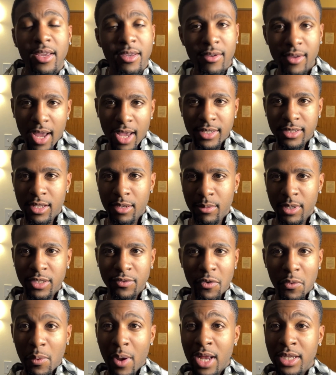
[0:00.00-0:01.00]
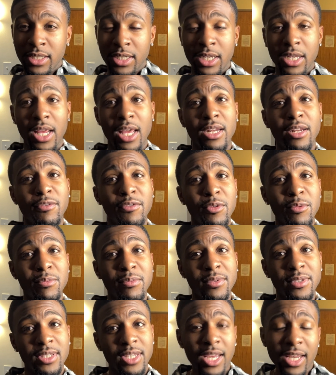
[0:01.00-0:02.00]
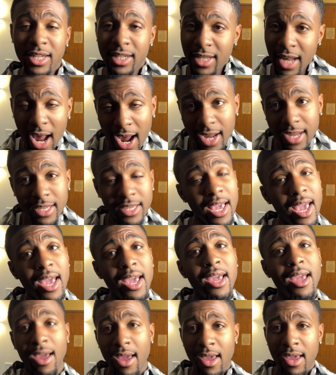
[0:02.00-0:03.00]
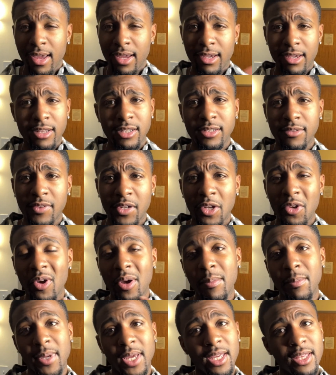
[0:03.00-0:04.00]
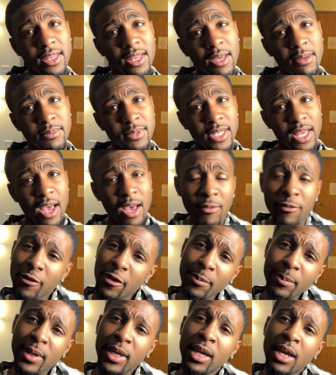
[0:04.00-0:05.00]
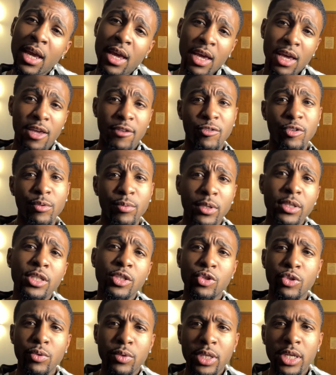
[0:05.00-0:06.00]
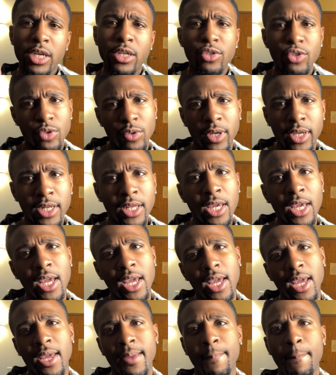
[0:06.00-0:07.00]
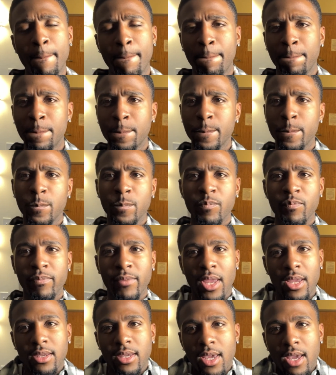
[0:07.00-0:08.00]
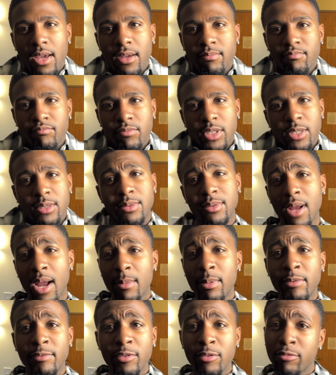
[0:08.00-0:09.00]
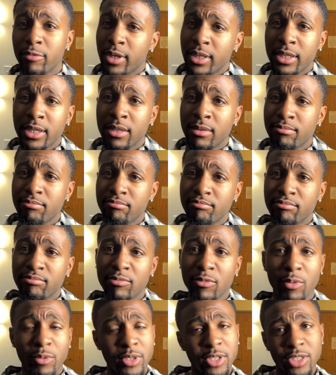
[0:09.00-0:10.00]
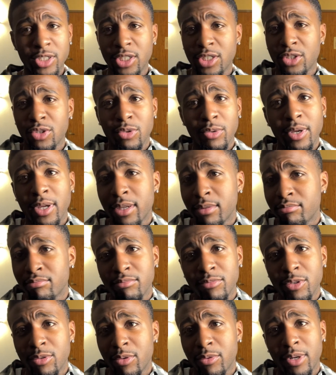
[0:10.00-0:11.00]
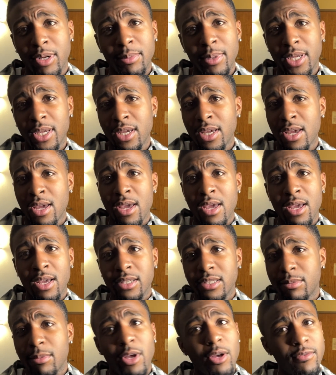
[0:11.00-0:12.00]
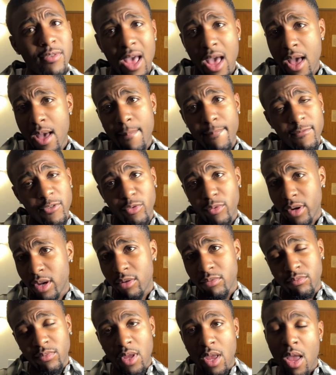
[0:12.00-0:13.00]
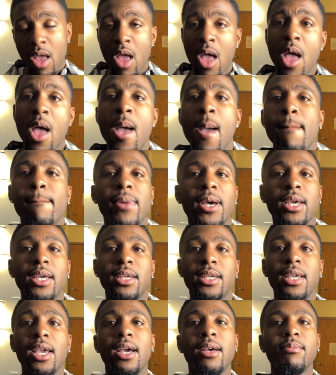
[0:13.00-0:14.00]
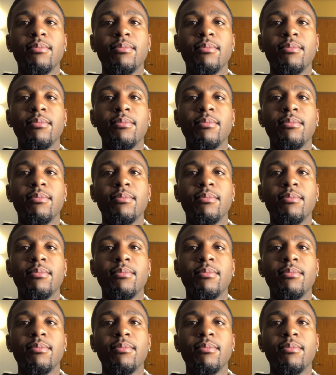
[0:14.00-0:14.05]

you guys so much for watching. And if you did not yet, give this video a big thumbs up for me if you really truly enjoyed it. And yeah, subscribe if you really want to just join. You know what I mean? It's my whole vibe for real. But yeah.